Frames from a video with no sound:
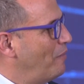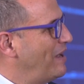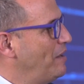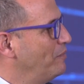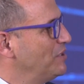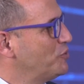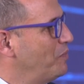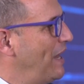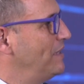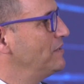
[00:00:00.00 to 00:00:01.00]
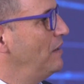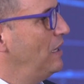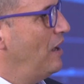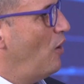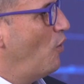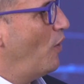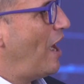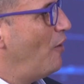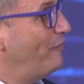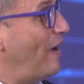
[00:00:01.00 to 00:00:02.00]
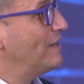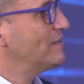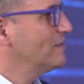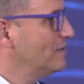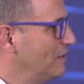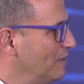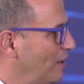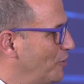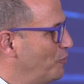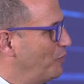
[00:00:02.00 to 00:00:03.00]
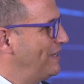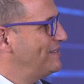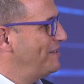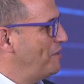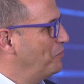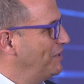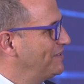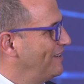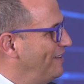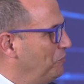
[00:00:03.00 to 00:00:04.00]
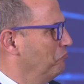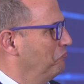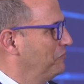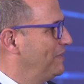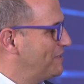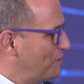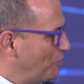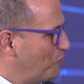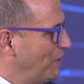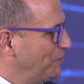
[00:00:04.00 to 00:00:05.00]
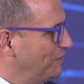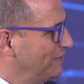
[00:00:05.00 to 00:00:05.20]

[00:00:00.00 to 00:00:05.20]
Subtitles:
many implants you place, or how fast are you placing the implants. This is not the question.